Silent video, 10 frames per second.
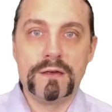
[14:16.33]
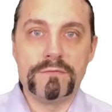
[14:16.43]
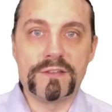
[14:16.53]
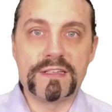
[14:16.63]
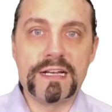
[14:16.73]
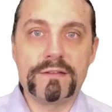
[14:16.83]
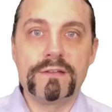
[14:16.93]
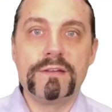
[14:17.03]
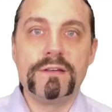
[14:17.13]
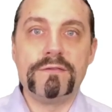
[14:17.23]
With
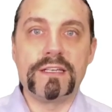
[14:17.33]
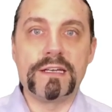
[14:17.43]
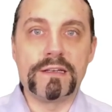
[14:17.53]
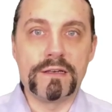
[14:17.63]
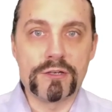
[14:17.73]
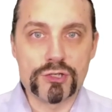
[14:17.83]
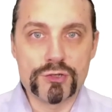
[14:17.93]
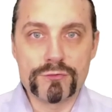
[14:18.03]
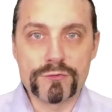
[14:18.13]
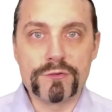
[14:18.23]
that, we can
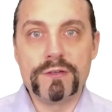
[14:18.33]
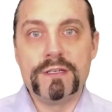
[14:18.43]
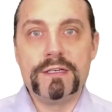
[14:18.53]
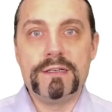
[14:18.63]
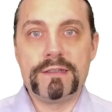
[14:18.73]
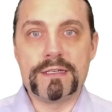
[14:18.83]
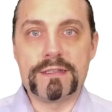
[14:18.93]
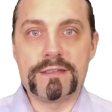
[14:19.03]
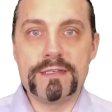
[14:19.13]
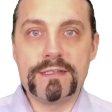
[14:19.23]
assure that
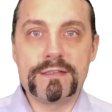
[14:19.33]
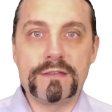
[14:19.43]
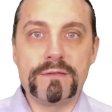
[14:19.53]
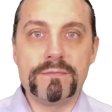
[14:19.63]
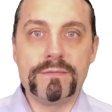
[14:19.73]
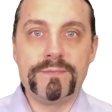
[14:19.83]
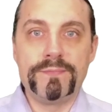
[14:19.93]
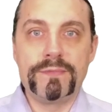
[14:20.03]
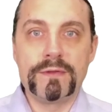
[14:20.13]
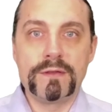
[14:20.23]
the system
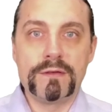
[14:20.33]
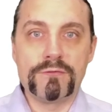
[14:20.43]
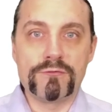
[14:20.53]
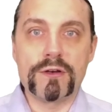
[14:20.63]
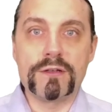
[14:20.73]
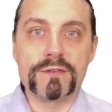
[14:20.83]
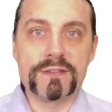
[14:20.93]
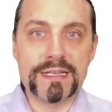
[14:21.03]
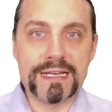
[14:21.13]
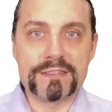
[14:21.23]

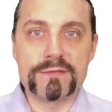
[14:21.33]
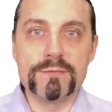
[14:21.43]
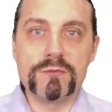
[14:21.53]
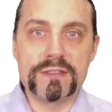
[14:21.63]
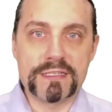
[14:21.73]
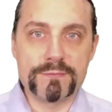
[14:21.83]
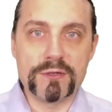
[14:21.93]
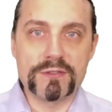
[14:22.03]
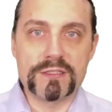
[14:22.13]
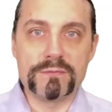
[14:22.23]
runs as smooth as
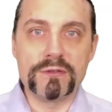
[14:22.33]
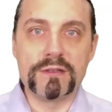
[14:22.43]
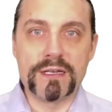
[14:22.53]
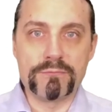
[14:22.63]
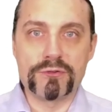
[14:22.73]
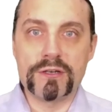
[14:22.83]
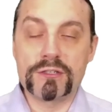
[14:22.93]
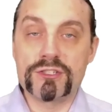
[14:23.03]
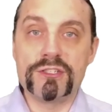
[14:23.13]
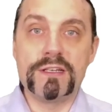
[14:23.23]
possible in
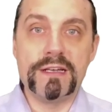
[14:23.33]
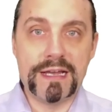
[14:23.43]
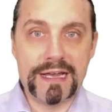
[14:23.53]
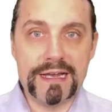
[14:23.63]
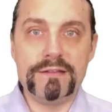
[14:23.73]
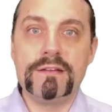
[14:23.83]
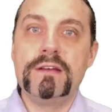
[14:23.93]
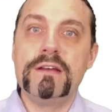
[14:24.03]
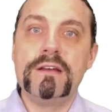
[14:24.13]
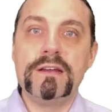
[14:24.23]
production, and
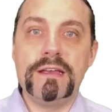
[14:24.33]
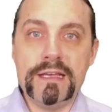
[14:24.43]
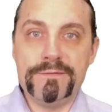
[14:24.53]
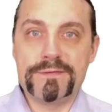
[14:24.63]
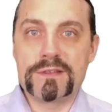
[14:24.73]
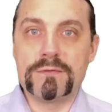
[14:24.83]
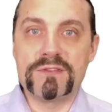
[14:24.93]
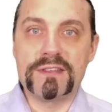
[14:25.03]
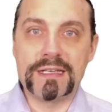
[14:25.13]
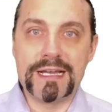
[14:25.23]
if
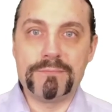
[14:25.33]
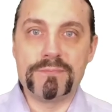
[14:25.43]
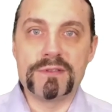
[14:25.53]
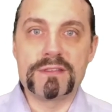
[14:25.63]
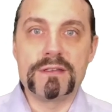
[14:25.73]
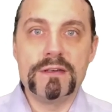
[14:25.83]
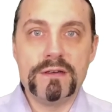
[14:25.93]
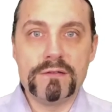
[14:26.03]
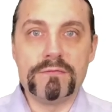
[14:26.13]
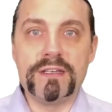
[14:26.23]
something happens,
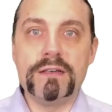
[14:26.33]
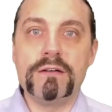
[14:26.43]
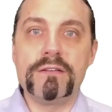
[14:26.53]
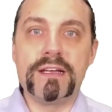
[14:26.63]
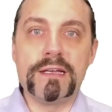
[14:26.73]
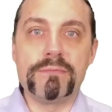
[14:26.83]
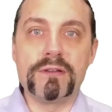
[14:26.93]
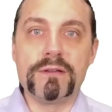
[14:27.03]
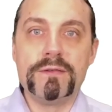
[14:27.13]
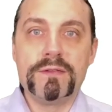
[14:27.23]
we are
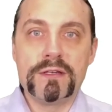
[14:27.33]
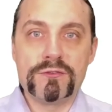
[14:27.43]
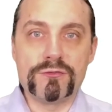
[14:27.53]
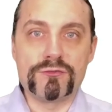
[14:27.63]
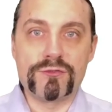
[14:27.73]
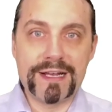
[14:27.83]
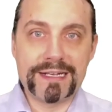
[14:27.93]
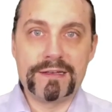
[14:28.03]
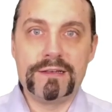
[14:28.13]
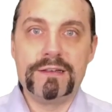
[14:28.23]
able to track